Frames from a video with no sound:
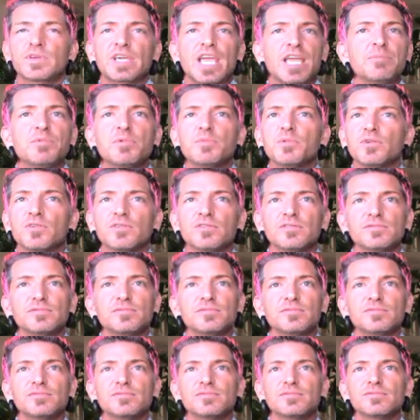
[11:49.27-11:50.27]
capable,
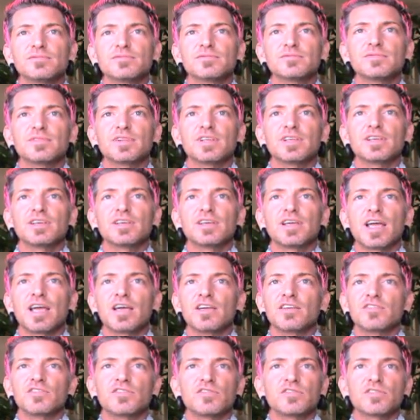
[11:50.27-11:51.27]

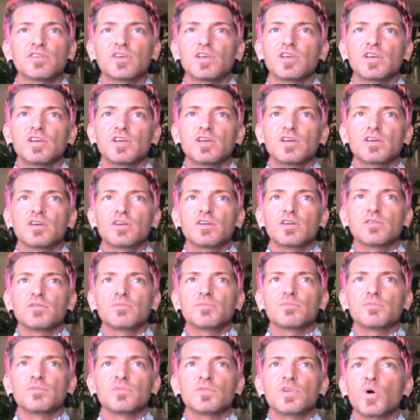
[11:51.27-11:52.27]
as
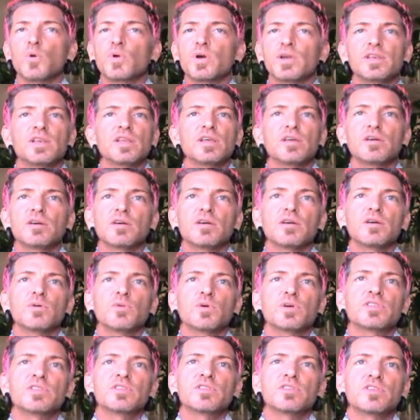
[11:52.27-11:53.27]
knowing
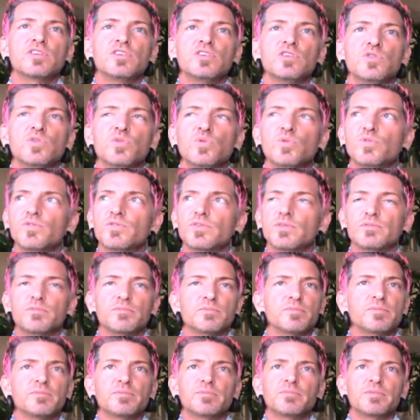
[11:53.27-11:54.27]
what to do
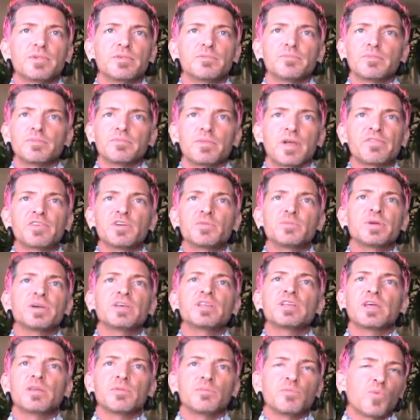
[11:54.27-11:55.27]
every
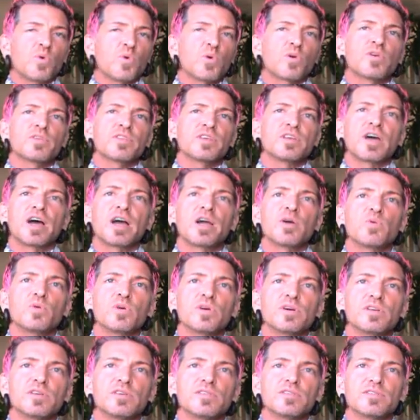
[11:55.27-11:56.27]
bit and more than I
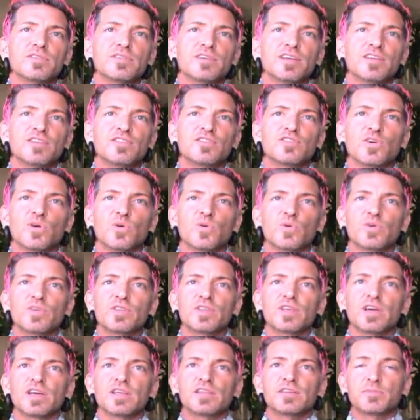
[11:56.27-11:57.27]
would. And so
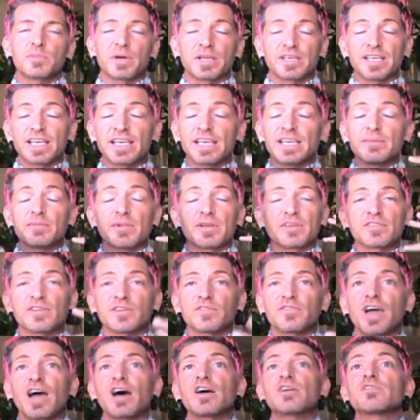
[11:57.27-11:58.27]
by taking
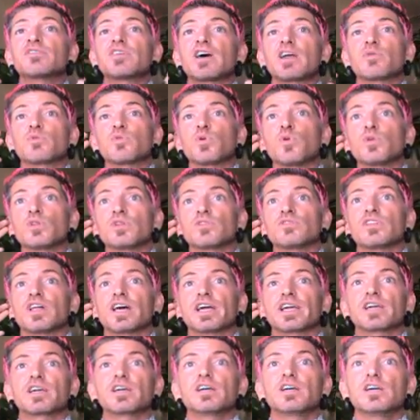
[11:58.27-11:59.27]
myself out of that role of
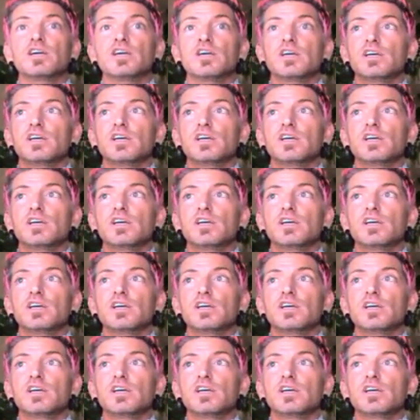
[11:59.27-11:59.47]
like,